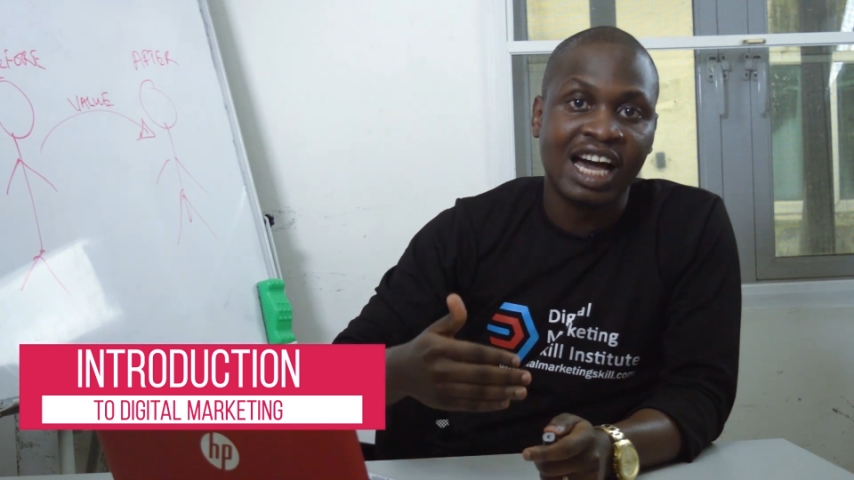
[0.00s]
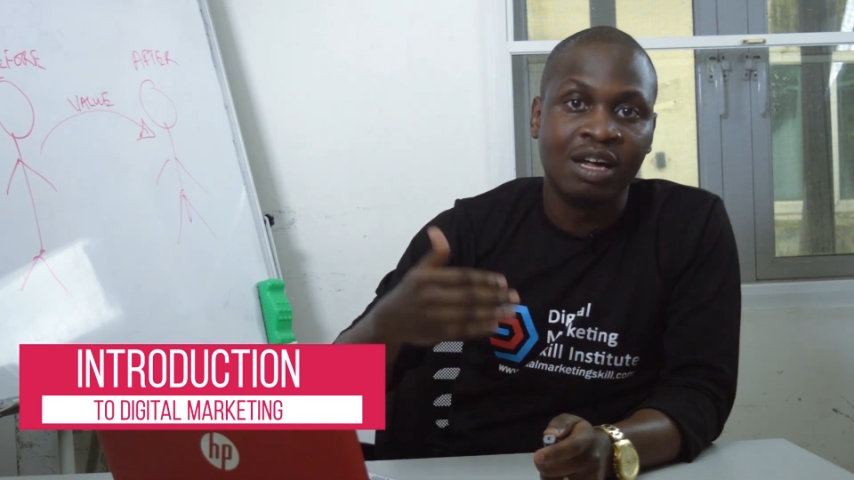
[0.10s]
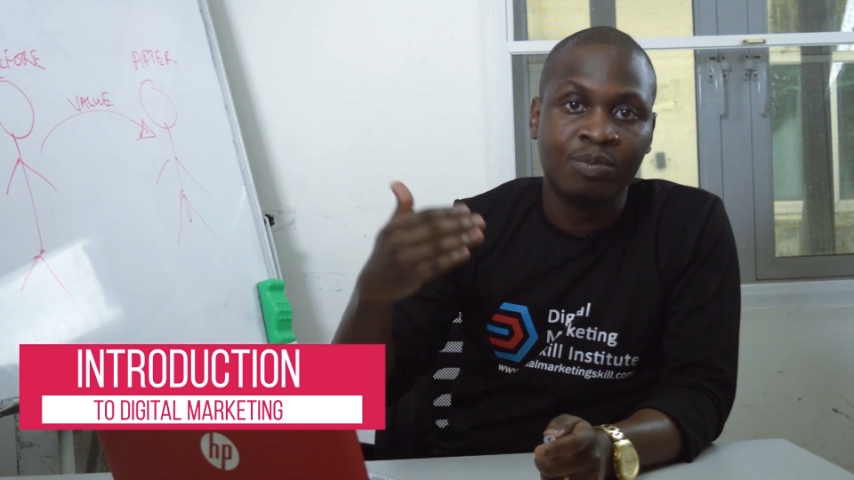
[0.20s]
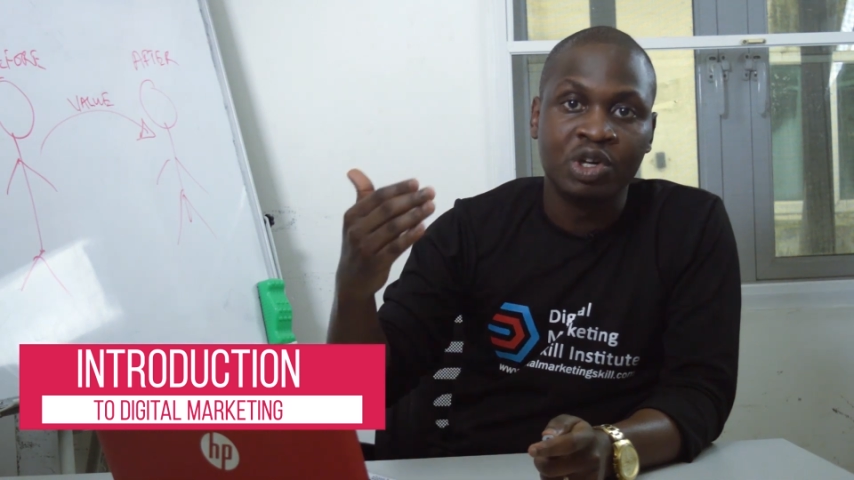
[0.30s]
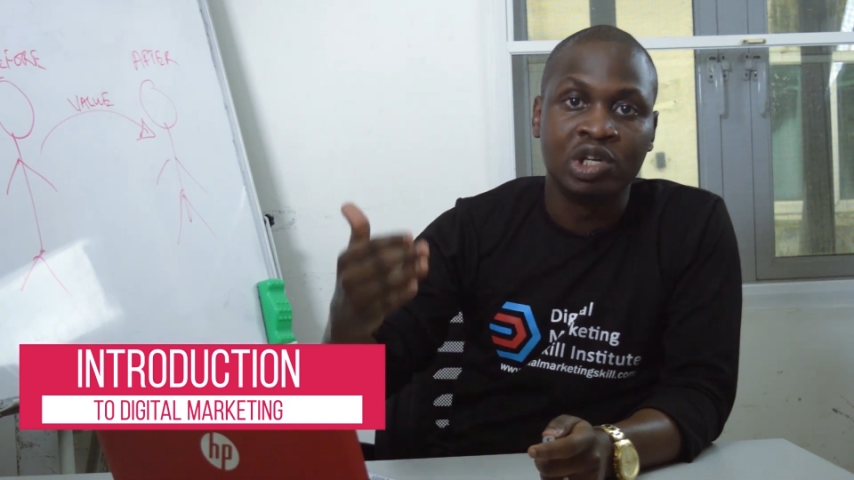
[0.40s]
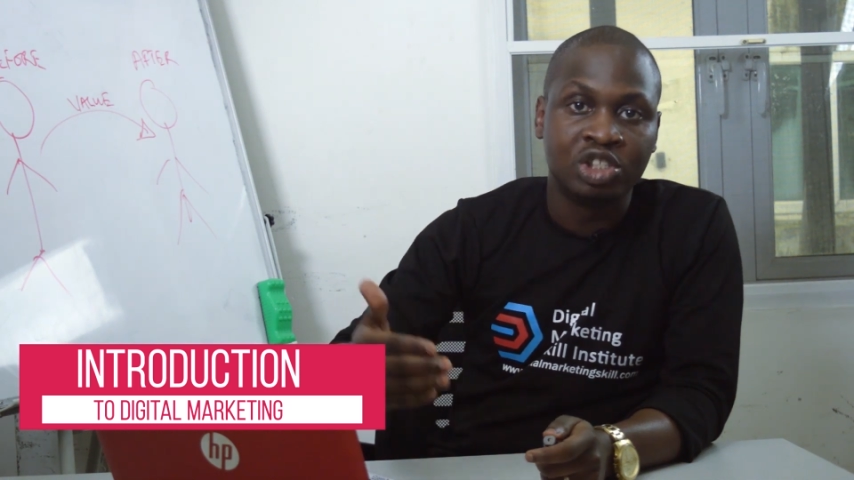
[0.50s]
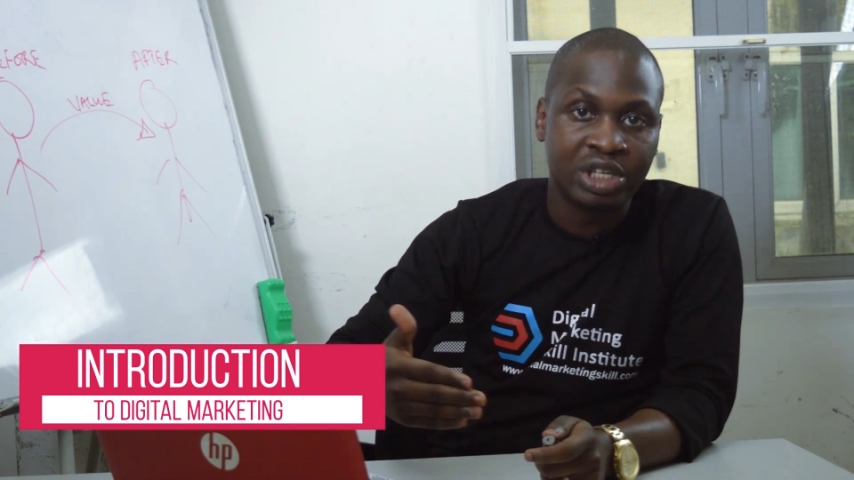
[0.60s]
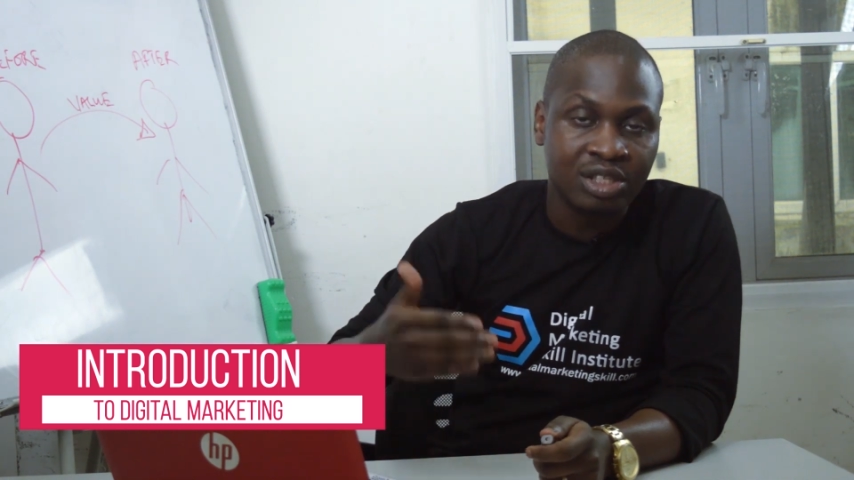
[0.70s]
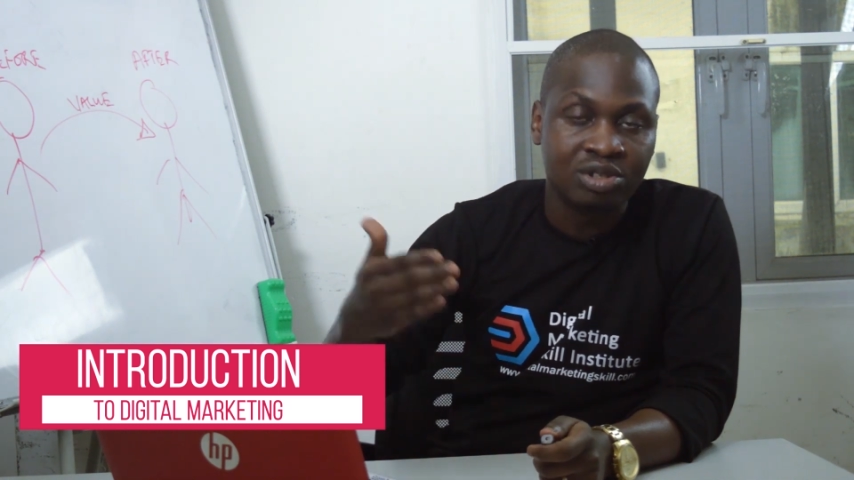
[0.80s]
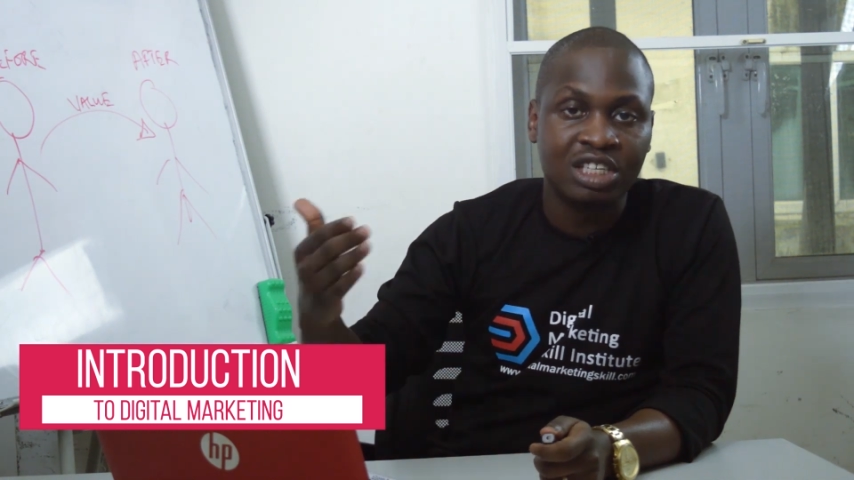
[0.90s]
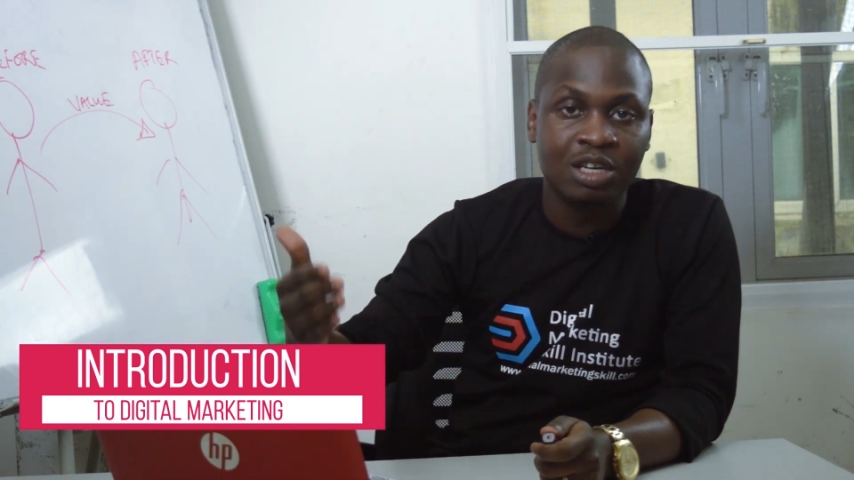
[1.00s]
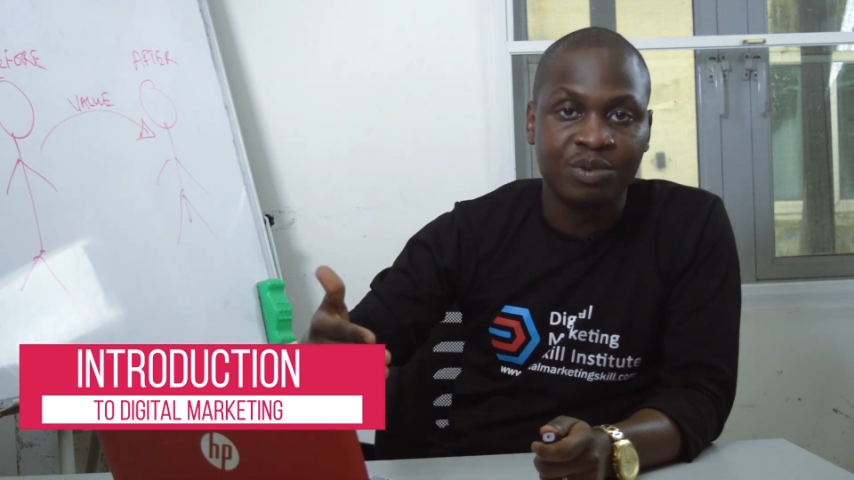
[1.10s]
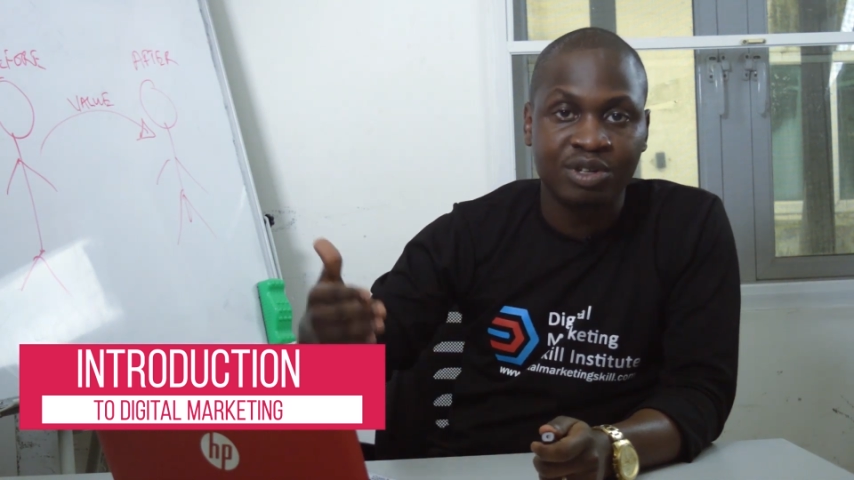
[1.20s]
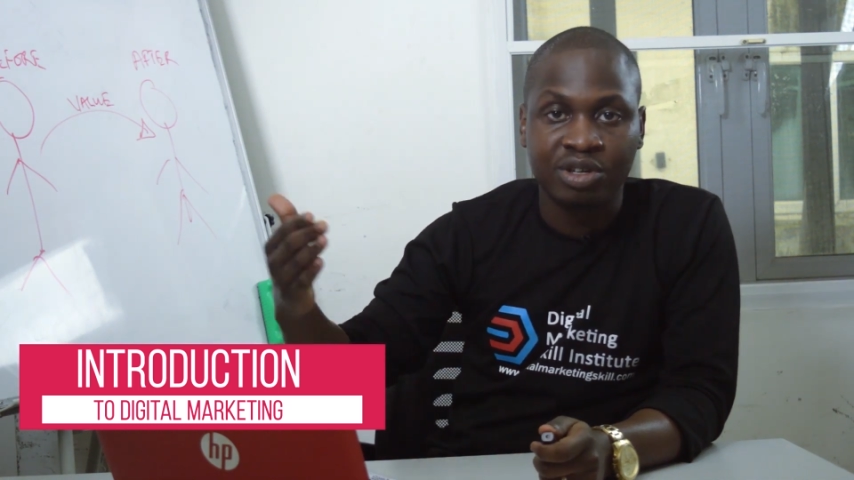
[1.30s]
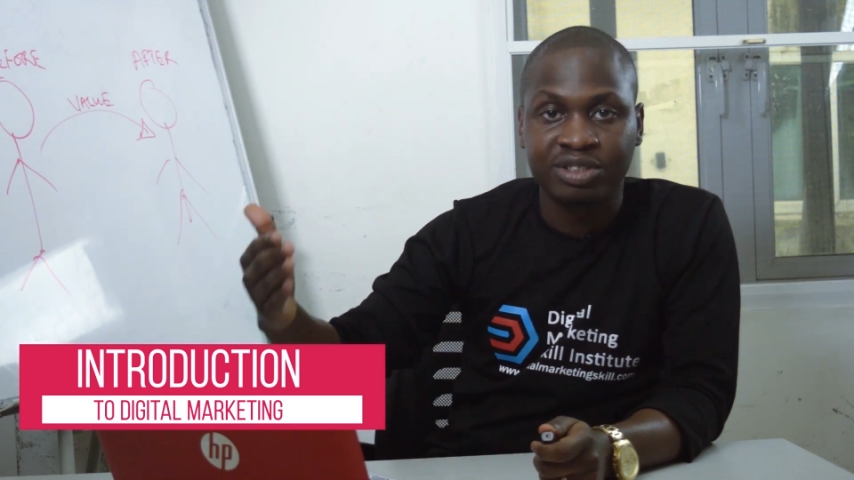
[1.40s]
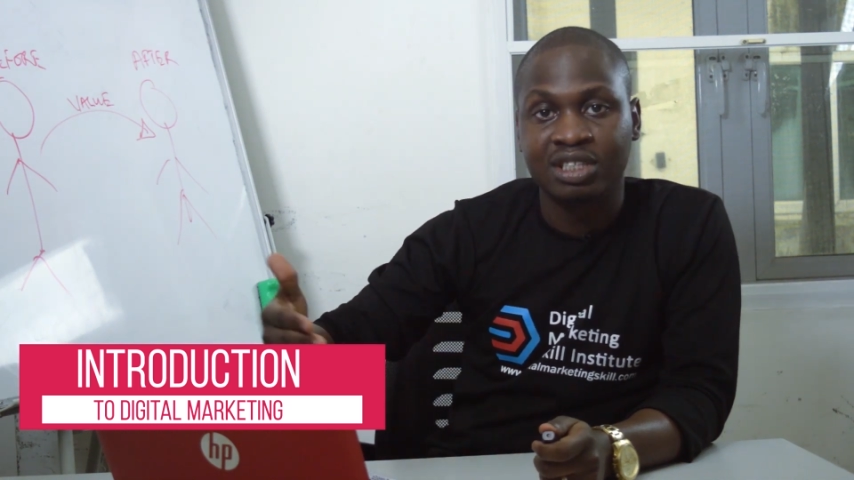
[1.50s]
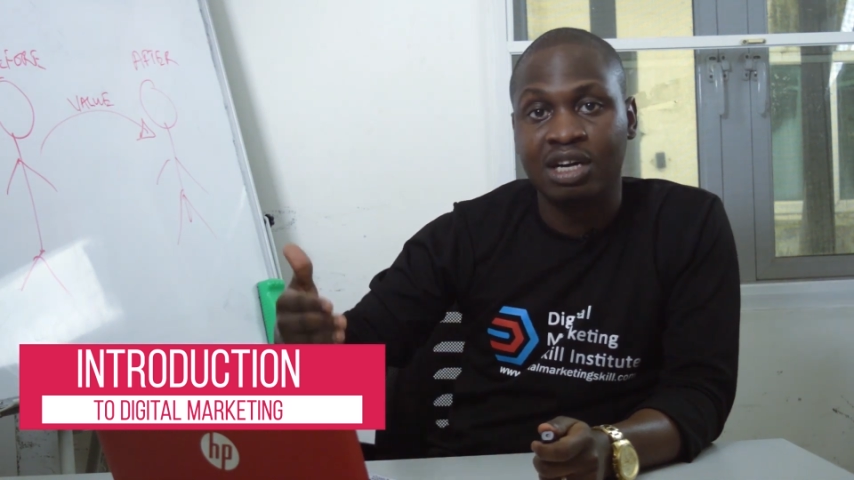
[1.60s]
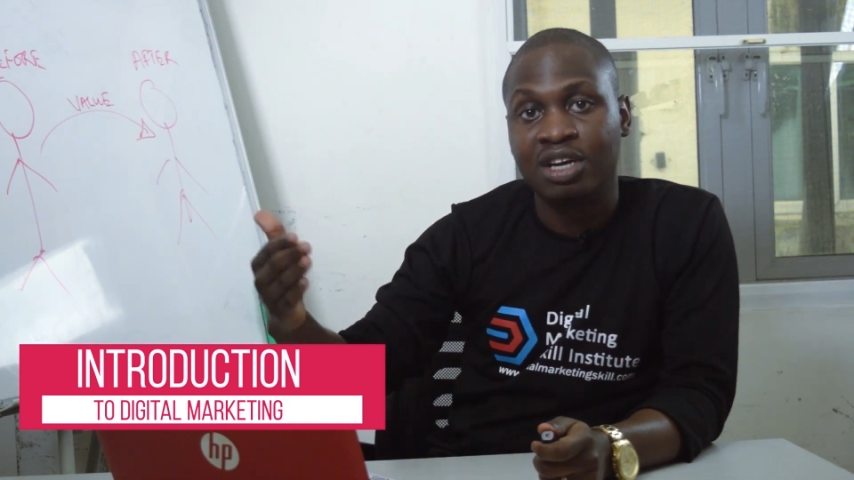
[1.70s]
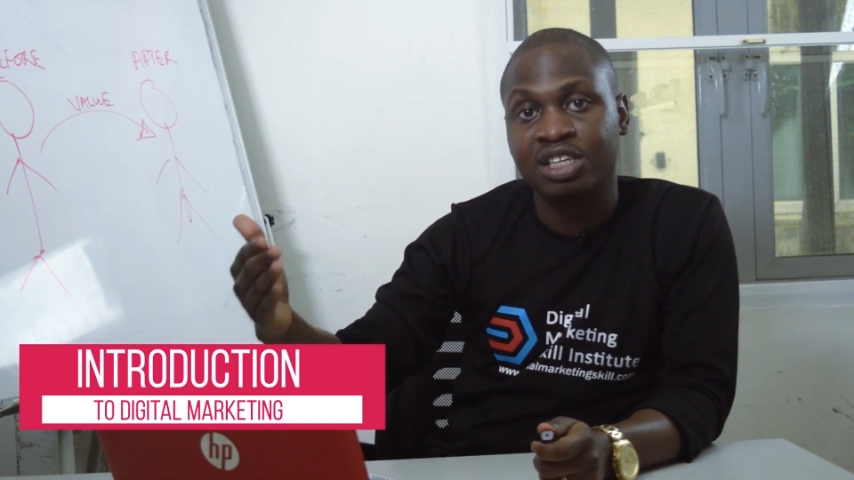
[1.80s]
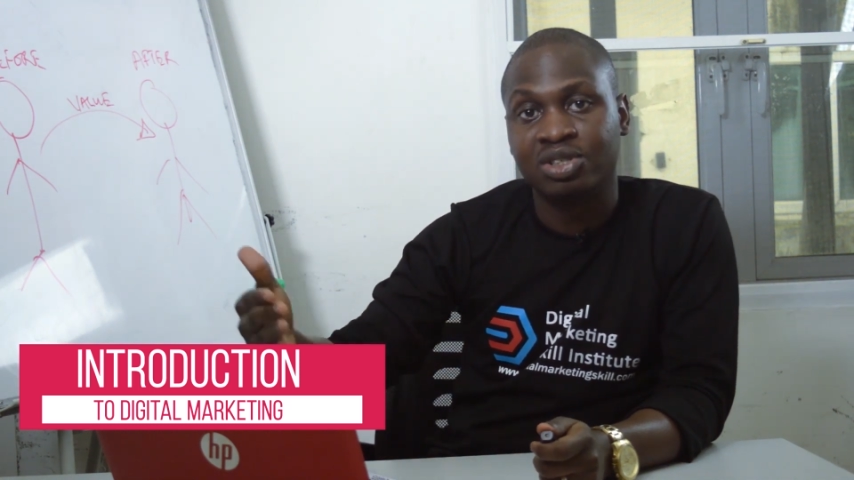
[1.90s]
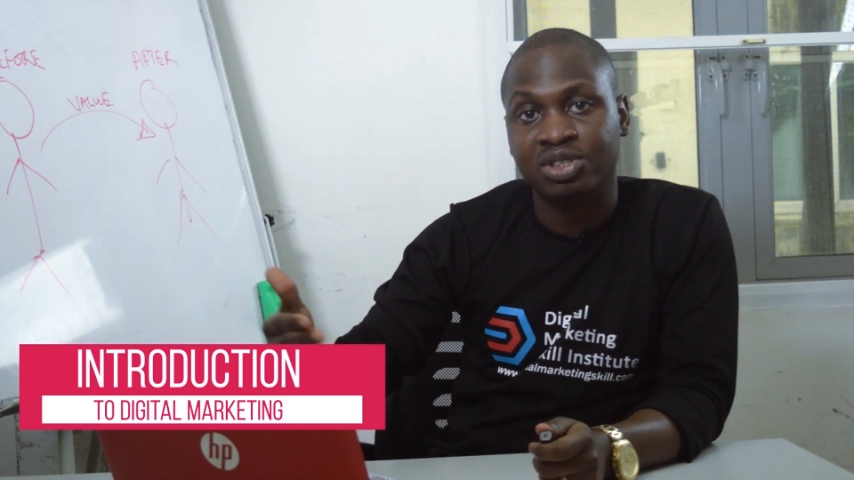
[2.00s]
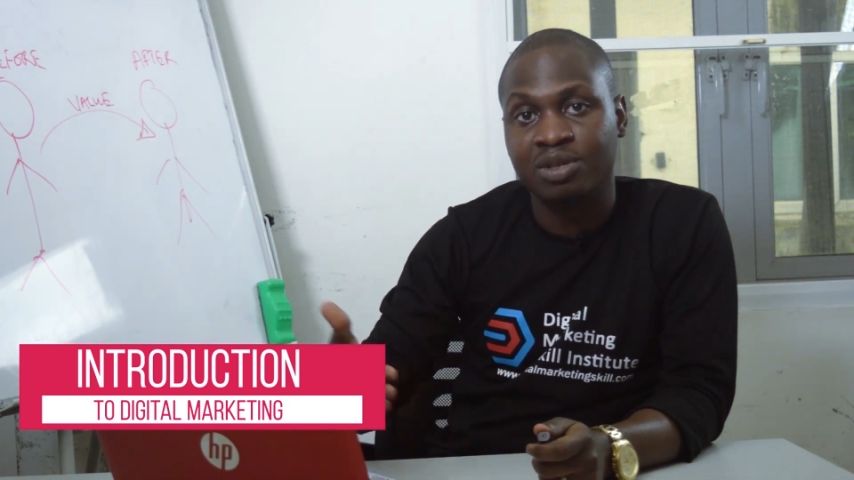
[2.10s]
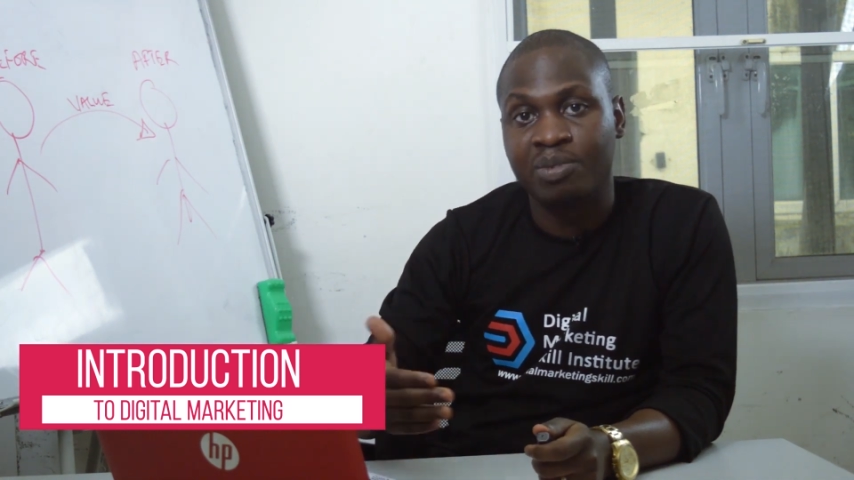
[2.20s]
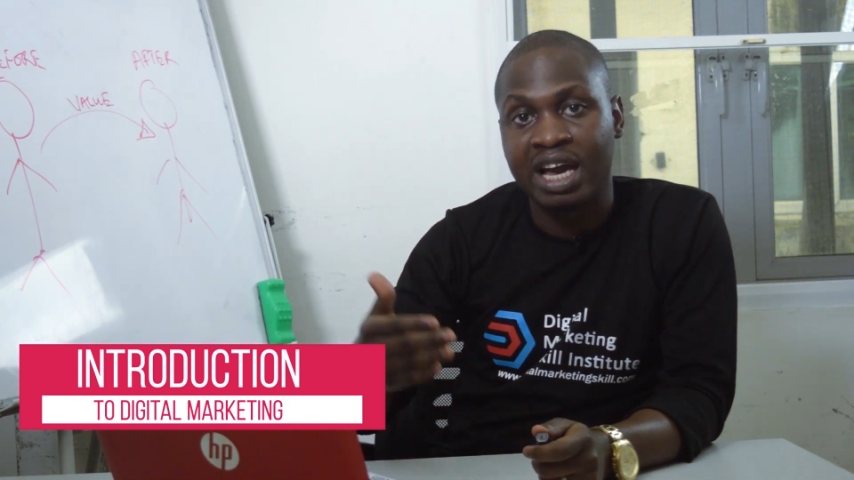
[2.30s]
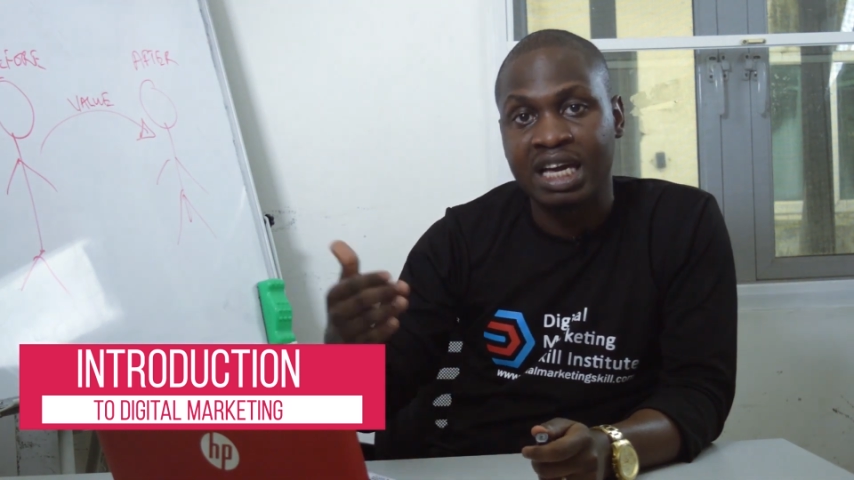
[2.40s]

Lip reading: But you're trying to keep in constant relationship